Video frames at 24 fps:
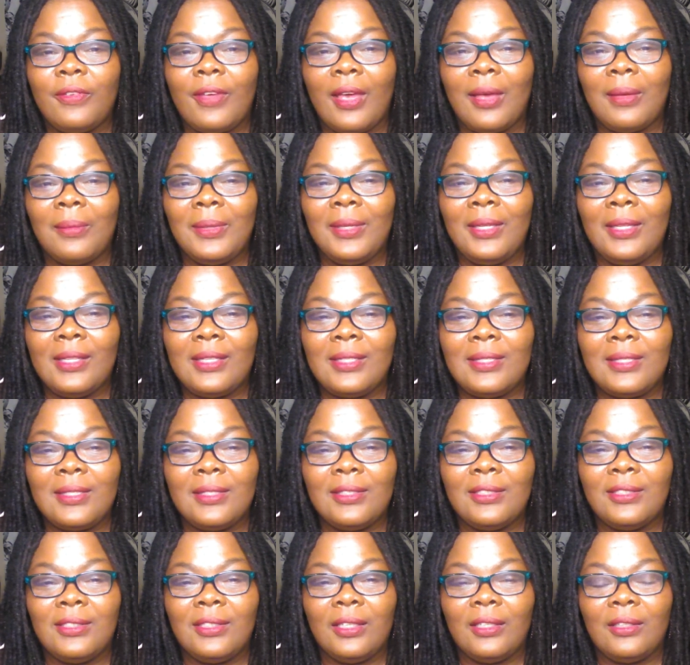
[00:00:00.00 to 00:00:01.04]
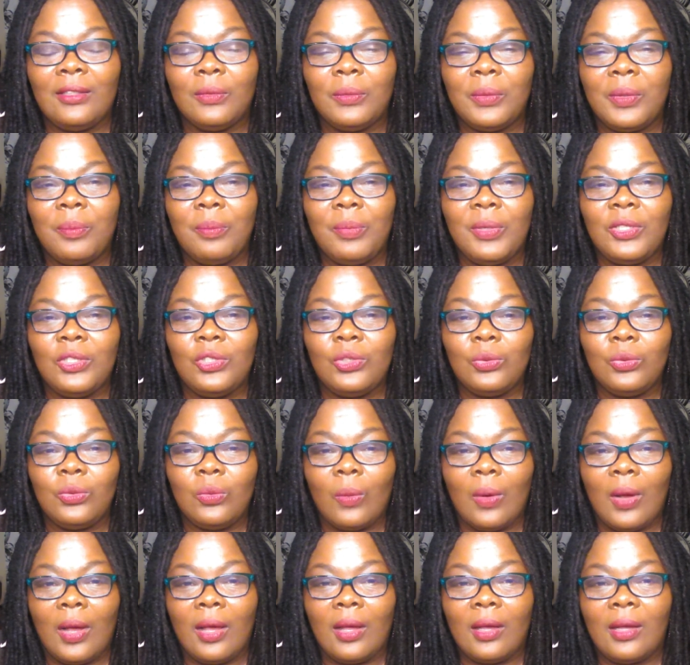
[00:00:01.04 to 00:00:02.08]
family. This is Gina with Bijou
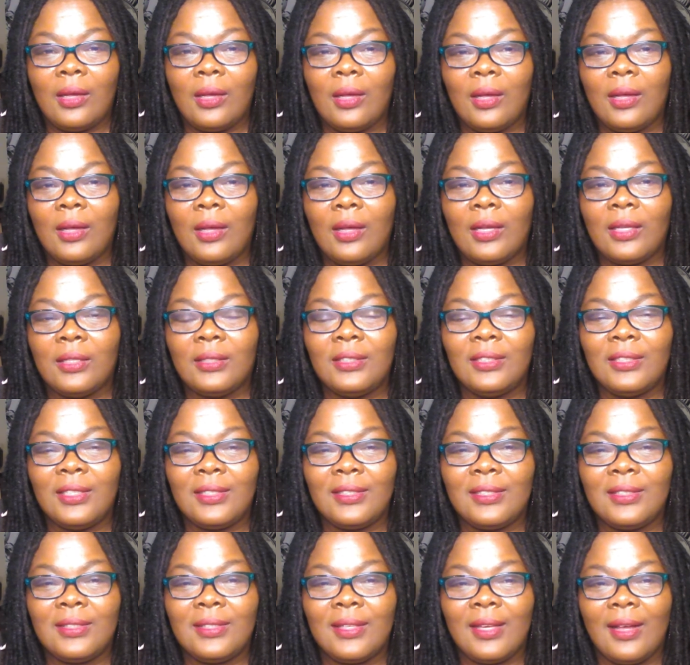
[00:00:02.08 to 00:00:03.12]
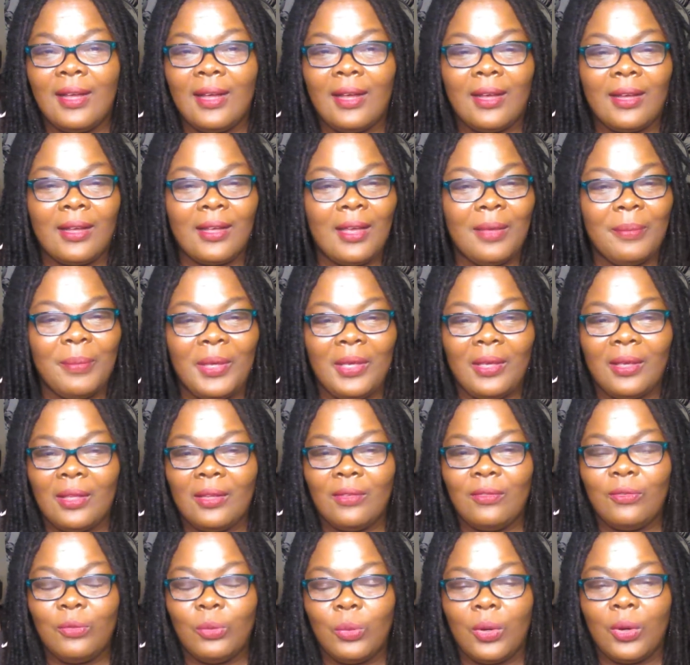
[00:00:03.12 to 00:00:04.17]
Noir. Just coming in
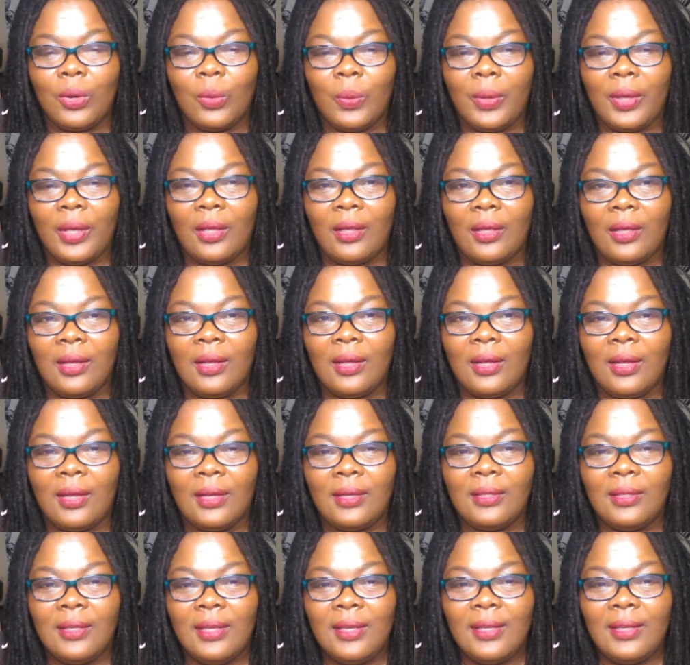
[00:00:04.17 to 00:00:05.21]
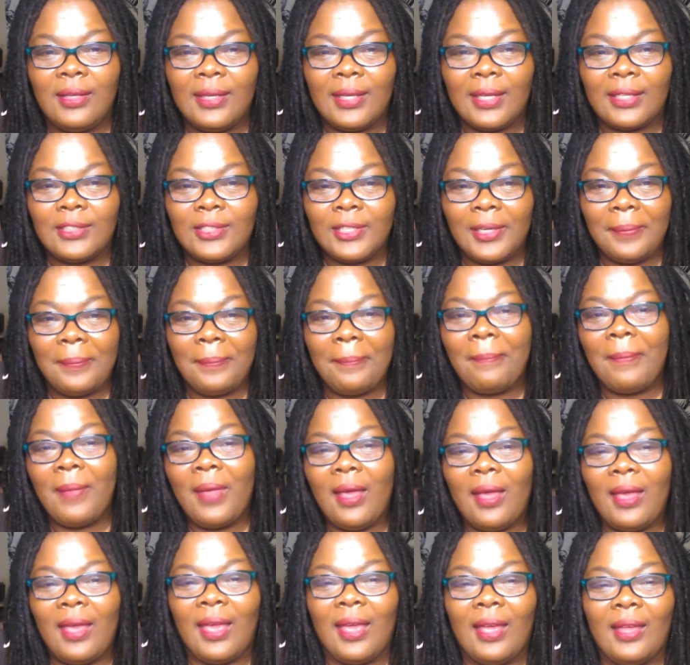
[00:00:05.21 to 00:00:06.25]
for a quick catch up
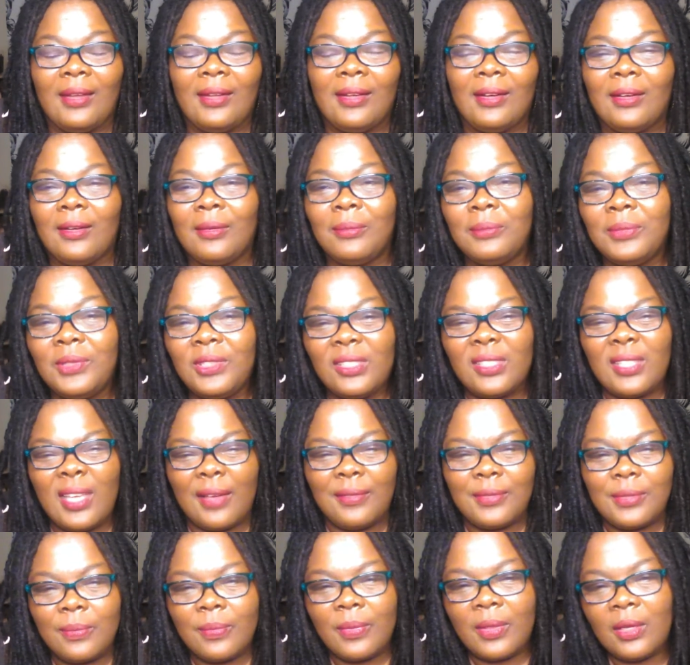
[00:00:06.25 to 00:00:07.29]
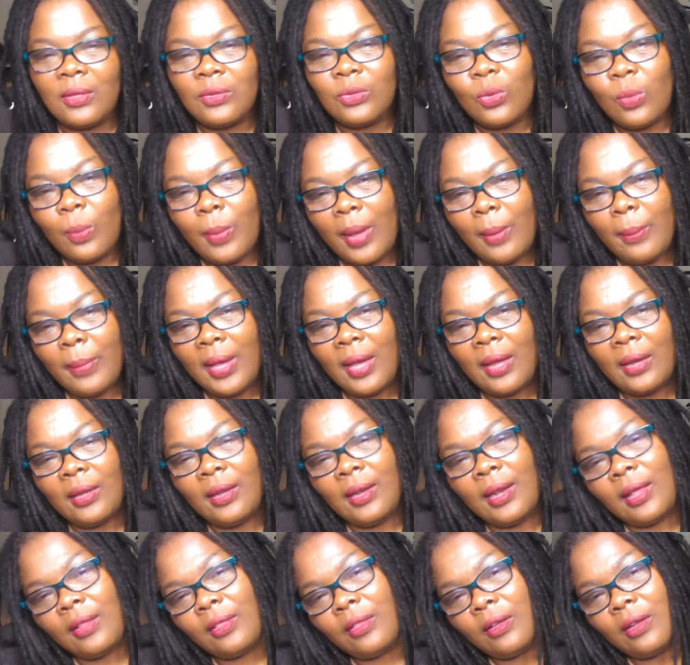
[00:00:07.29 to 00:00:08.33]
and just have some things on my mind, and
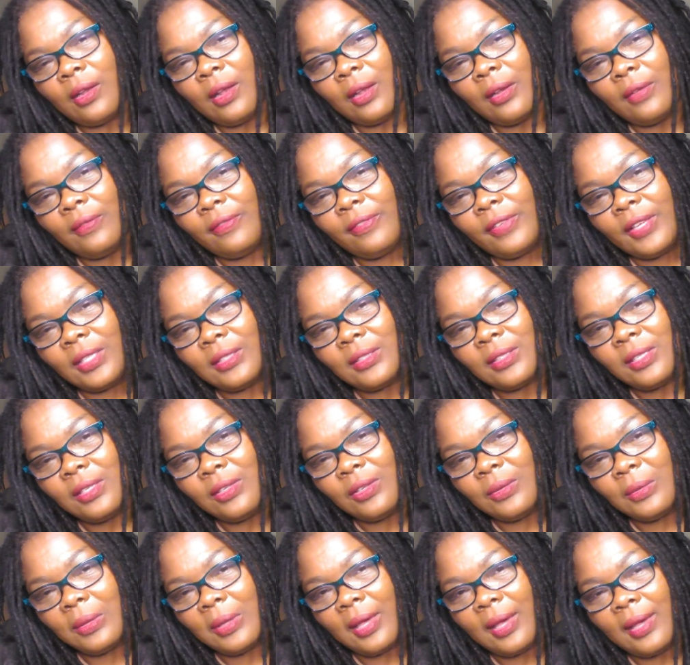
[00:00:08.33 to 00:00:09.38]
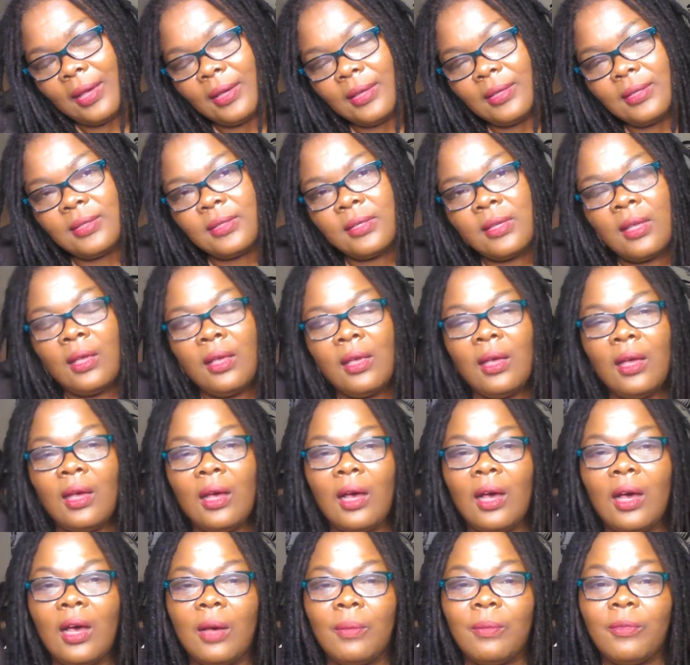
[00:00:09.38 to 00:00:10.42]
I thought I'd vent to you guys.
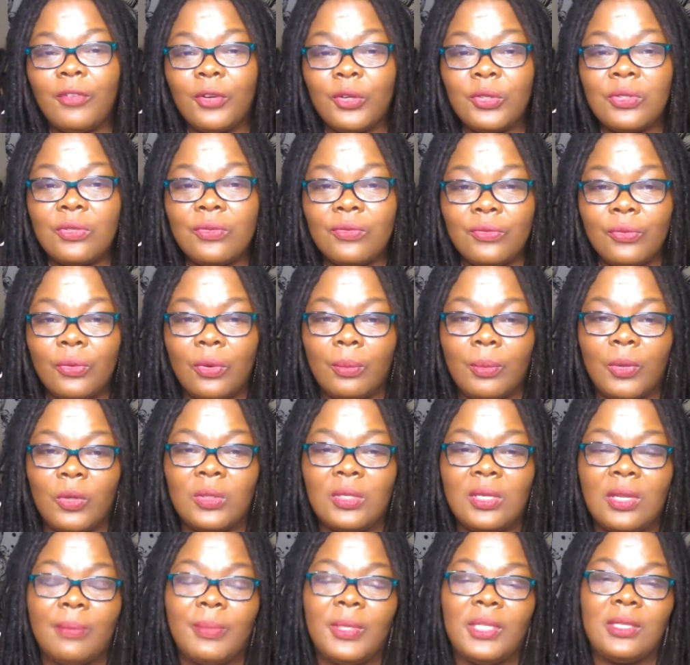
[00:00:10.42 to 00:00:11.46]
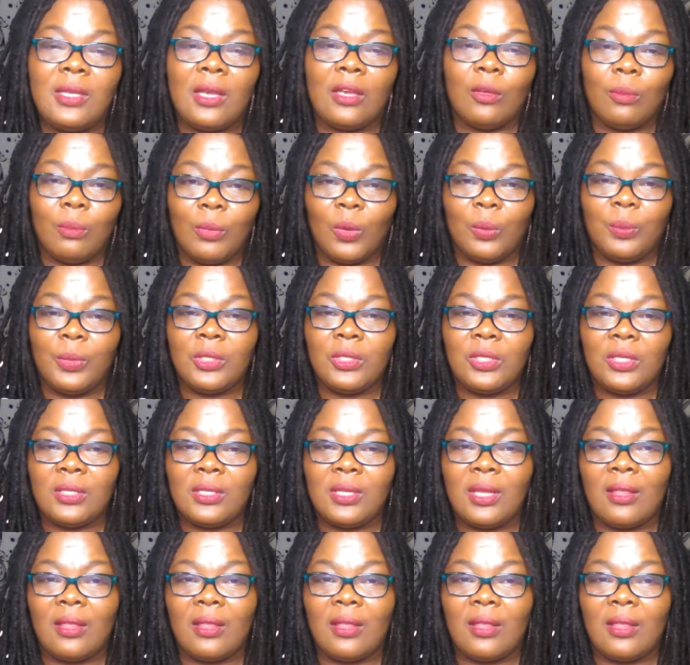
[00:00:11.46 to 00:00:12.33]
First and foremost, let me take a moment to say